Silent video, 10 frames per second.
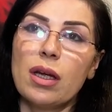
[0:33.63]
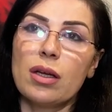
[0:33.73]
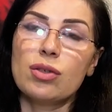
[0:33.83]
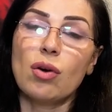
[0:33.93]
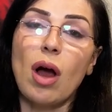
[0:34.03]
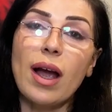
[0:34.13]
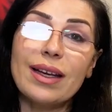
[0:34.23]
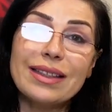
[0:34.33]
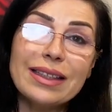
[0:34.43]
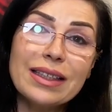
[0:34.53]
So
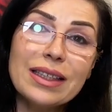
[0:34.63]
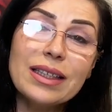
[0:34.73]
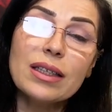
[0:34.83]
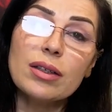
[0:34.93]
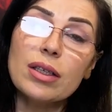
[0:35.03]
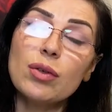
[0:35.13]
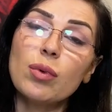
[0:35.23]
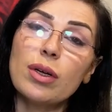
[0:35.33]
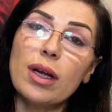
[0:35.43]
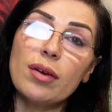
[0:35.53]
ideally, you
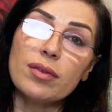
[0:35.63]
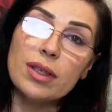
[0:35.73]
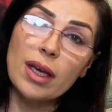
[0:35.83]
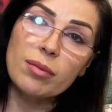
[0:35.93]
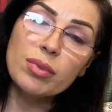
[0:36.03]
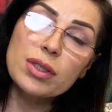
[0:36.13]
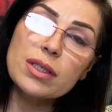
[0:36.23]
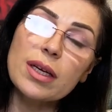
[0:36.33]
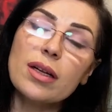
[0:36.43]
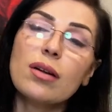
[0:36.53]
want to have
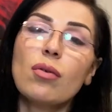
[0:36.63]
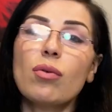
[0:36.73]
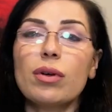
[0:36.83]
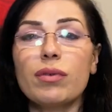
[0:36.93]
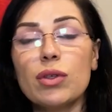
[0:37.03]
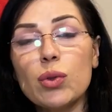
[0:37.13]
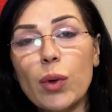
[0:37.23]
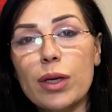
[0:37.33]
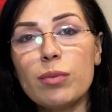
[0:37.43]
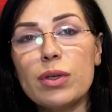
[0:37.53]
10% or even
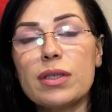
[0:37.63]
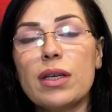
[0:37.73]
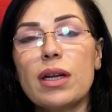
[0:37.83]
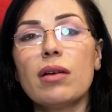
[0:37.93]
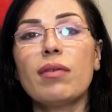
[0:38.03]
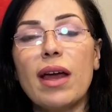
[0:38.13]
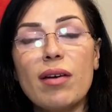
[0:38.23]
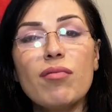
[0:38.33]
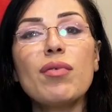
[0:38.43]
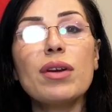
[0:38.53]
20% of
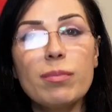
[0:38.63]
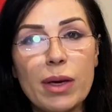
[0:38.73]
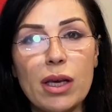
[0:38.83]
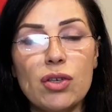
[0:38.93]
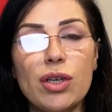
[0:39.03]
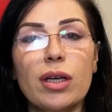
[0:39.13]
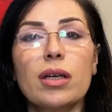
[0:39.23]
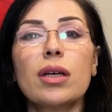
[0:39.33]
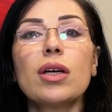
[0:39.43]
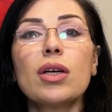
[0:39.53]
every paycheck
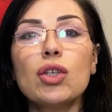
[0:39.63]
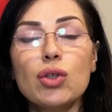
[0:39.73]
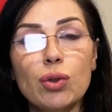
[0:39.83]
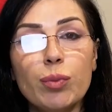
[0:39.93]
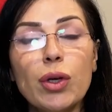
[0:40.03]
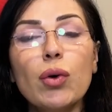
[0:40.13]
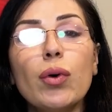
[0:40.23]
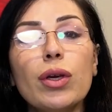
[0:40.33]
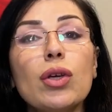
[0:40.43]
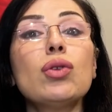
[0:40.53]
should be
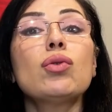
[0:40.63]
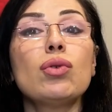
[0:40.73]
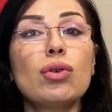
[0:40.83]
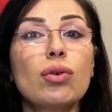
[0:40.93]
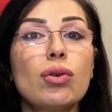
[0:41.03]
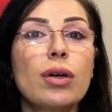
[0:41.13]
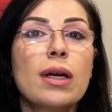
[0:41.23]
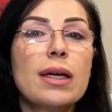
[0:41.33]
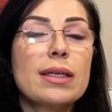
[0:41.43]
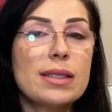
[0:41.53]
going into your
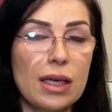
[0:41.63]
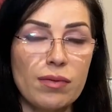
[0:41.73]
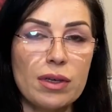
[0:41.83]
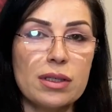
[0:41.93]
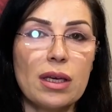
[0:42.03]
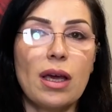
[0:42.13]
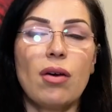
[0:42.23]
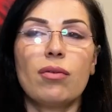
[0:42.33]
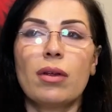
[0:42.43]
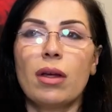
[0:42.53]
savings account.